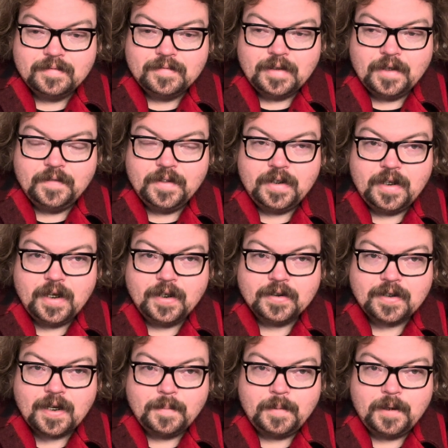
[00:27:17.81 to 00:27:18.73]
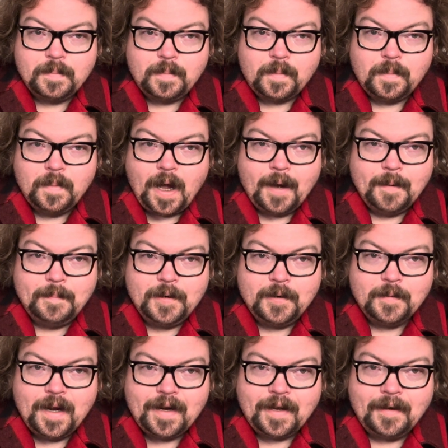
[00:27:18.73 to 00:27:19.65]
if it does, I'll be
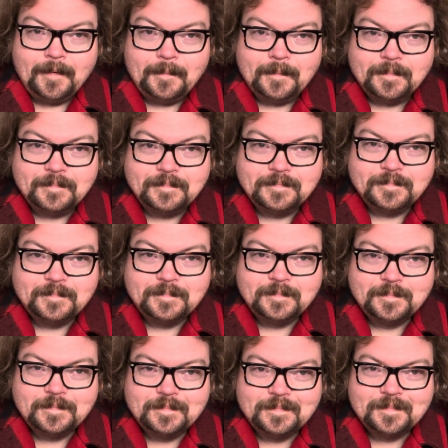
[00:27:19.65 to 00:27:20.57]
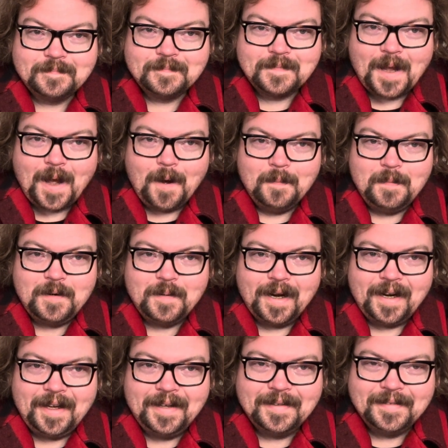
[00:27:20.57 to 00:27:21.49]
ready. I'll be
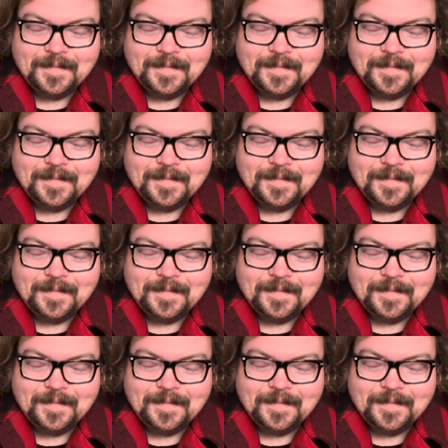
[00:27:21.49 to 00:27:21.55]
ready.